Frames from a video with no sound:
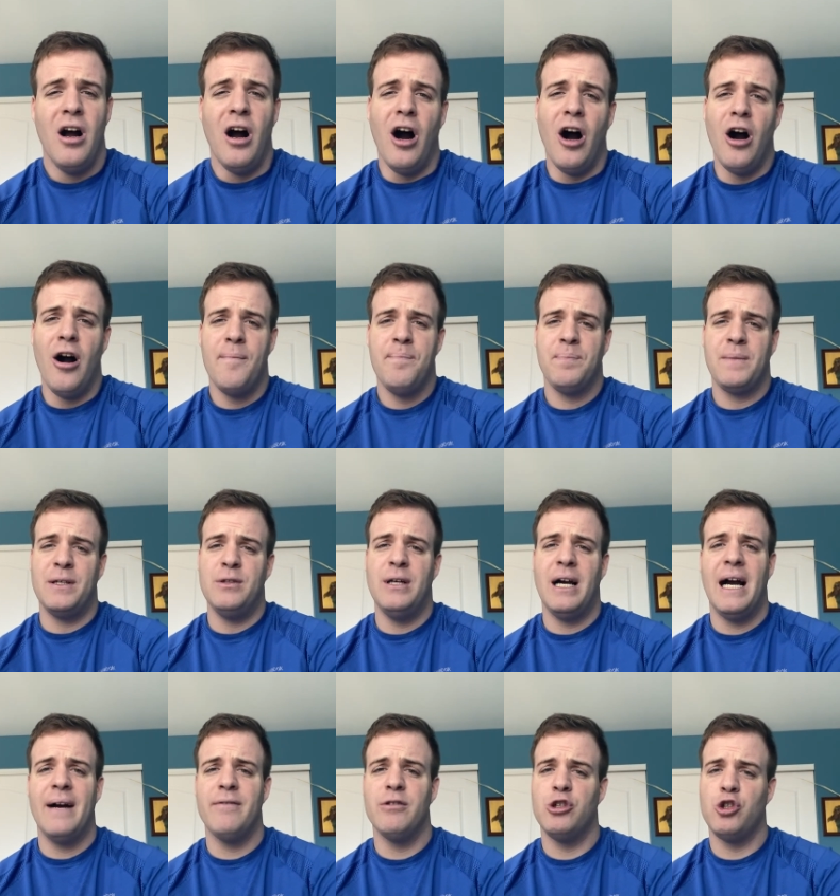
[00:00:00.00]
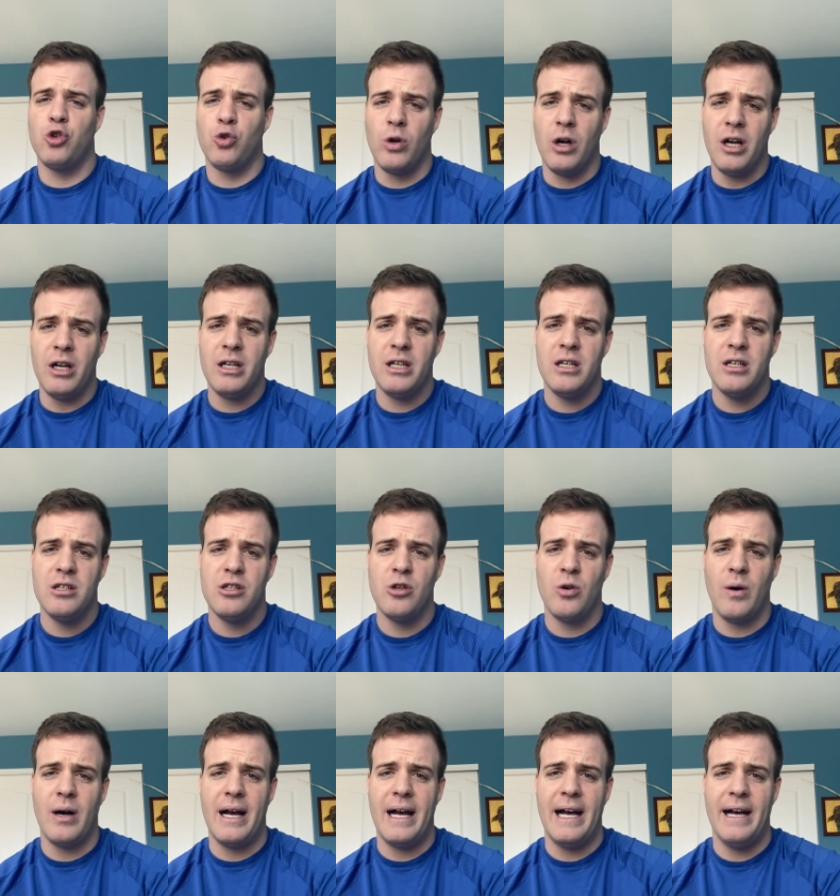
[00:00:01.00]
Um, and I have a truck,
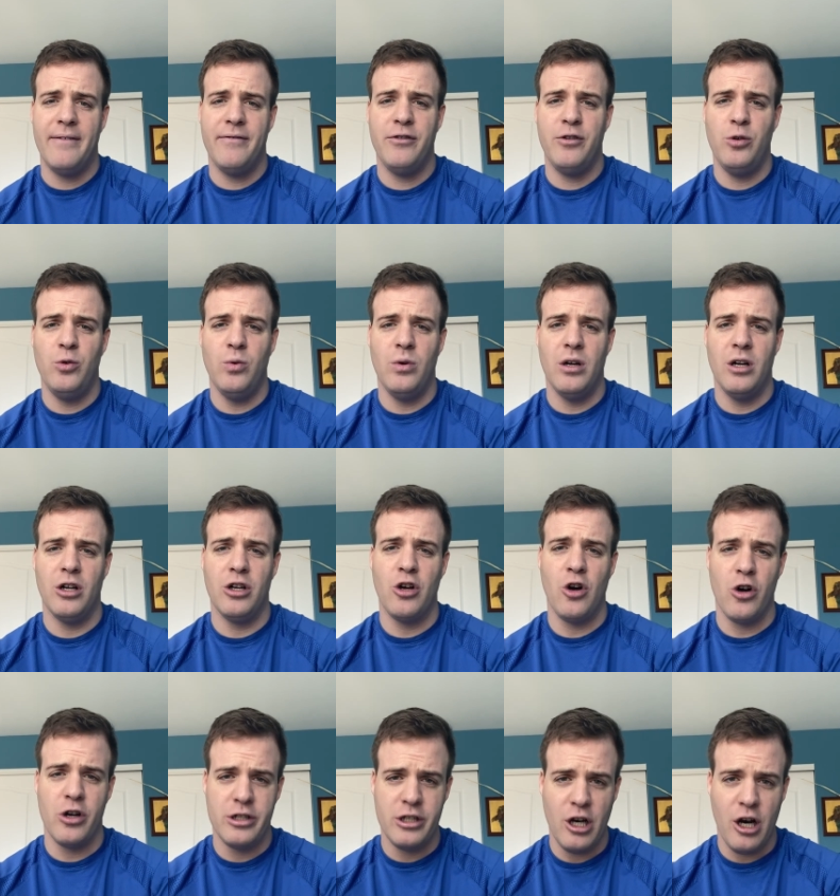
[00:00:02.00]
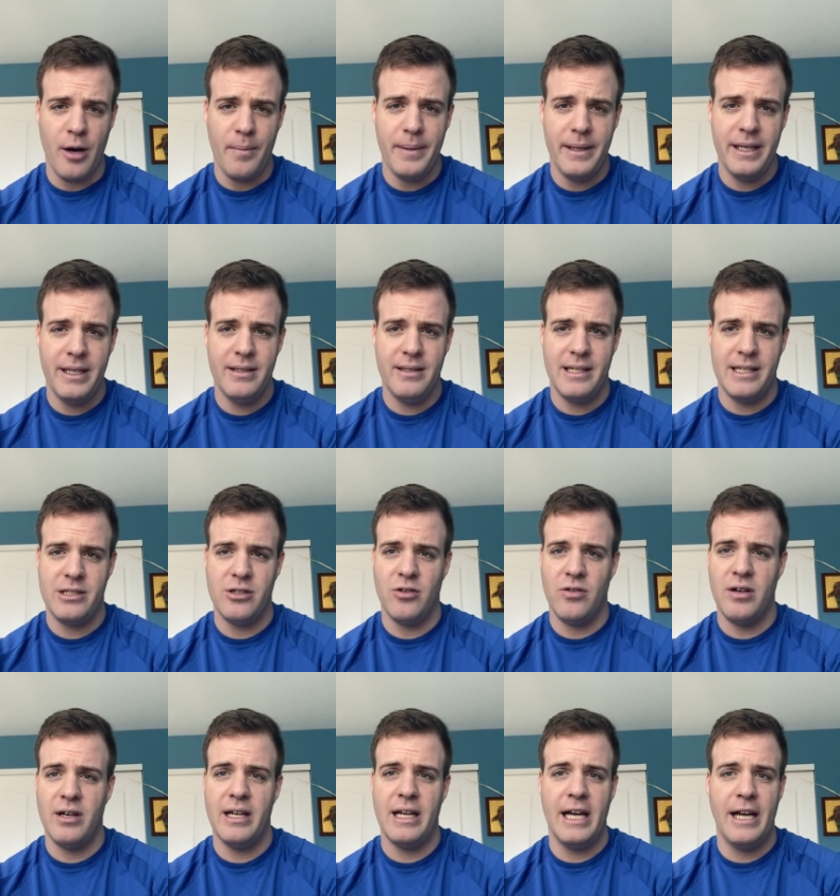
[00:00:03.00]
so I have to uh, car top it. That's a
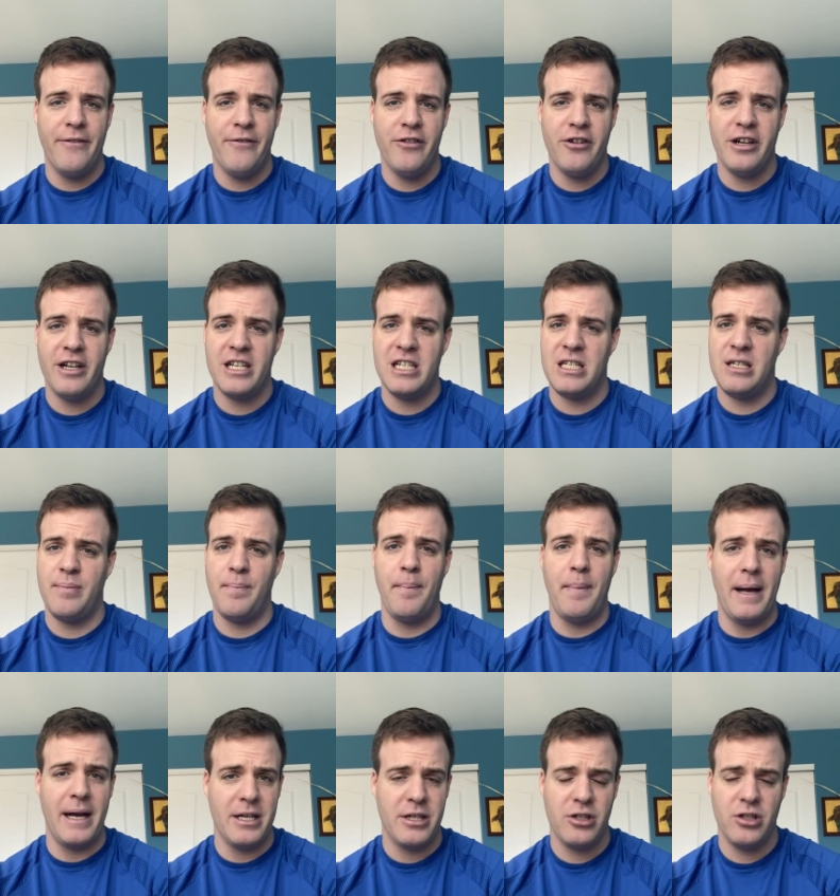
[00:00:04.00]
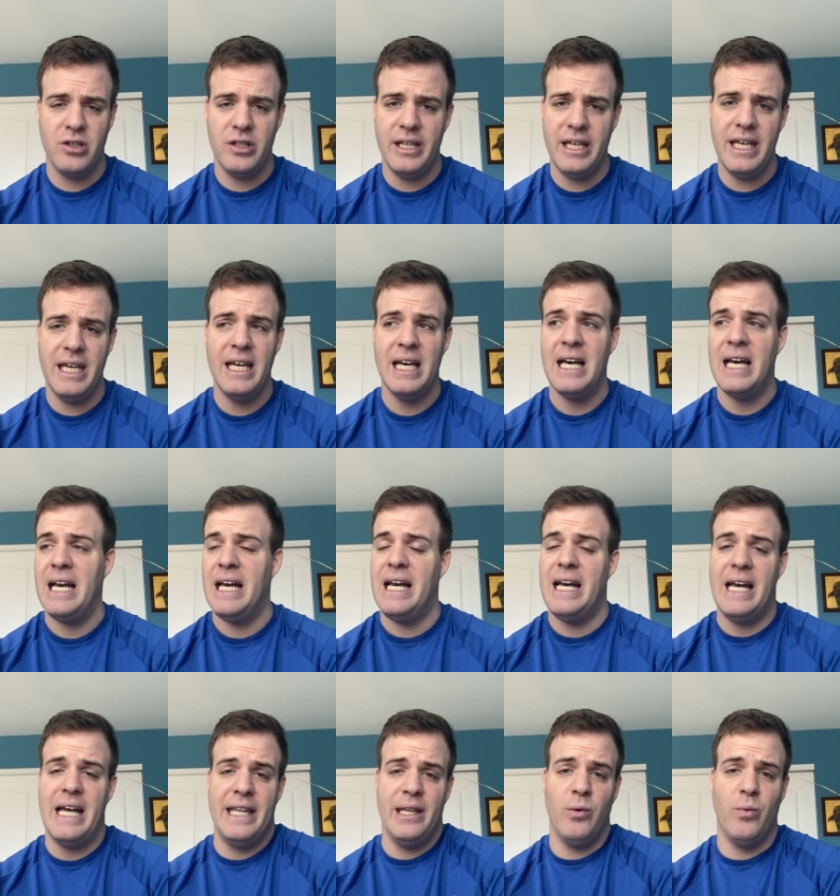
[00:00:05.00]
lot of effort, especially
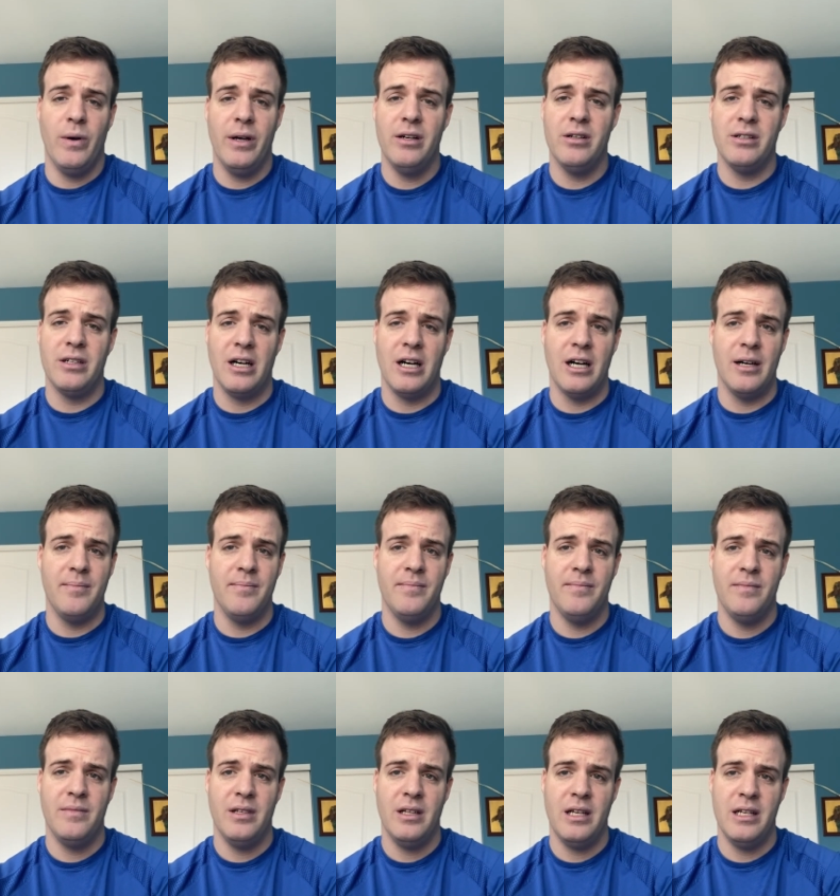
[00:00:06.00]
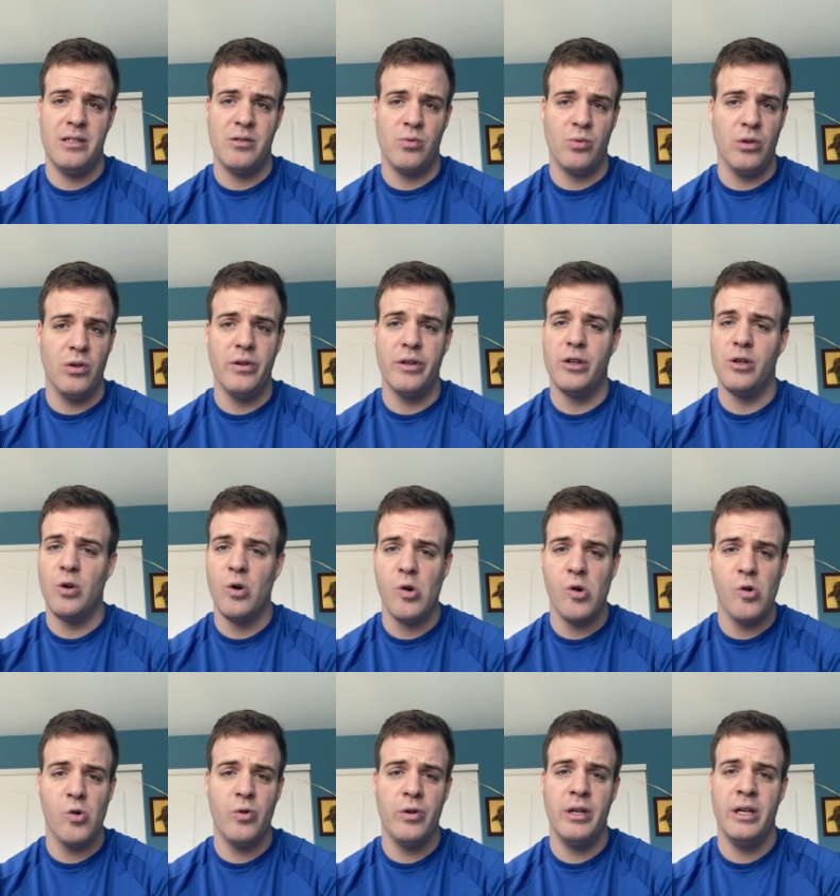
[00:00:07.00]
in the wintertime it's really
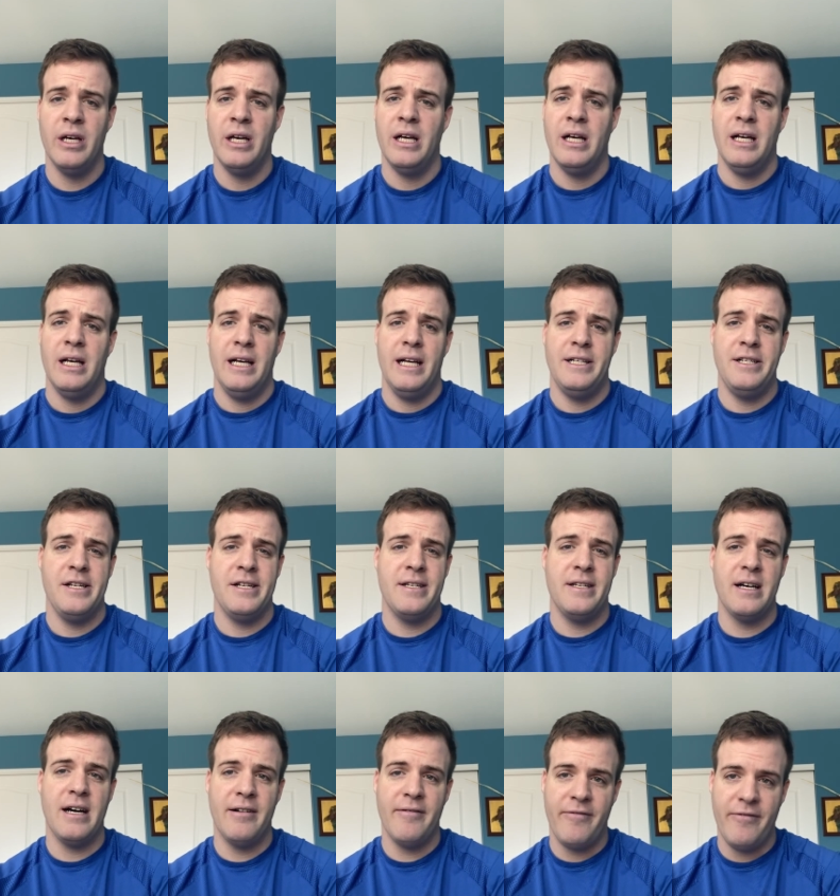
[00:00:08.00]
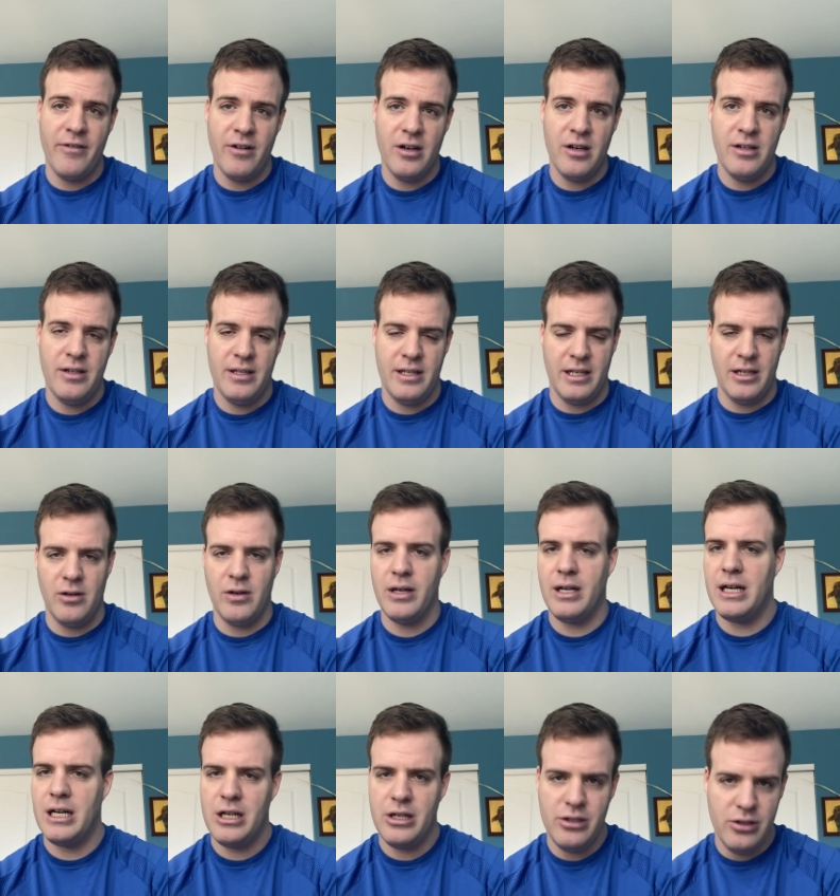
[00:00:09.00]
cold. It's just not fun. I know I
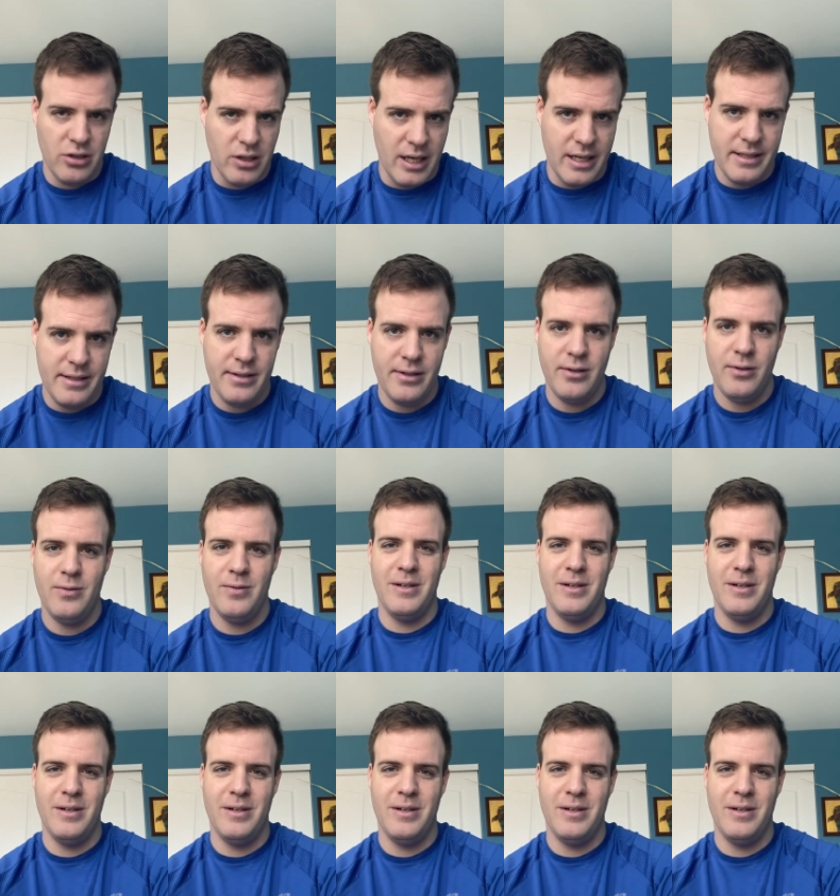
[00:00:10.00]
got a dry suit.